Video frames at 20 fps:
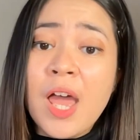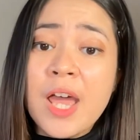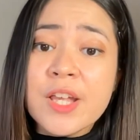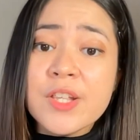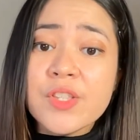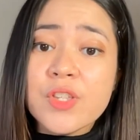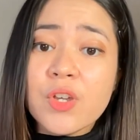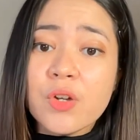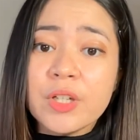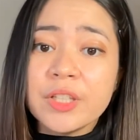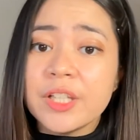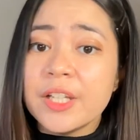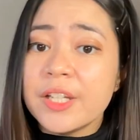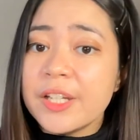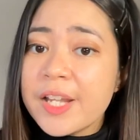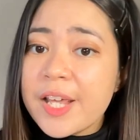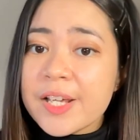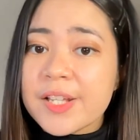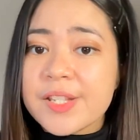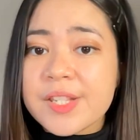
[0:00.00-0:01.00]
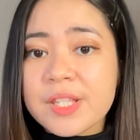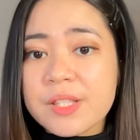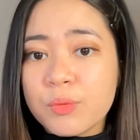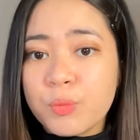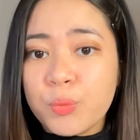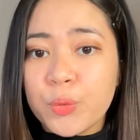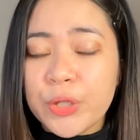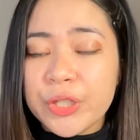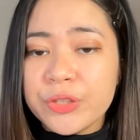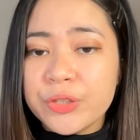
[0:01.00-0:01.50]
so in the next
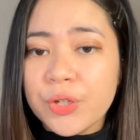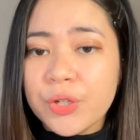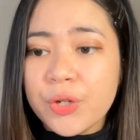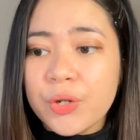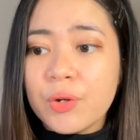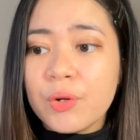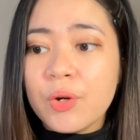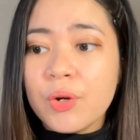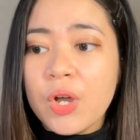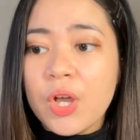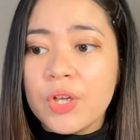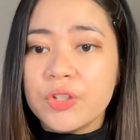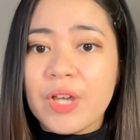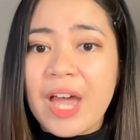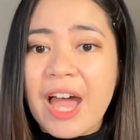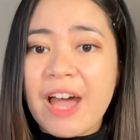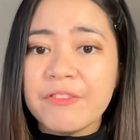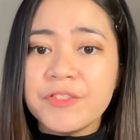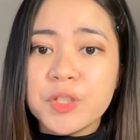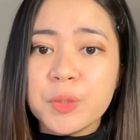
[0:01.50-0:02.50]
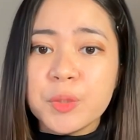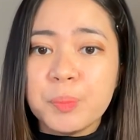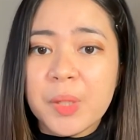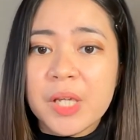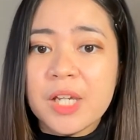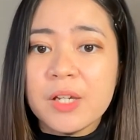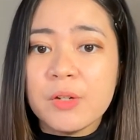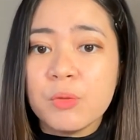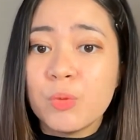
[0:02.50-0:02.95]
window, you have to pay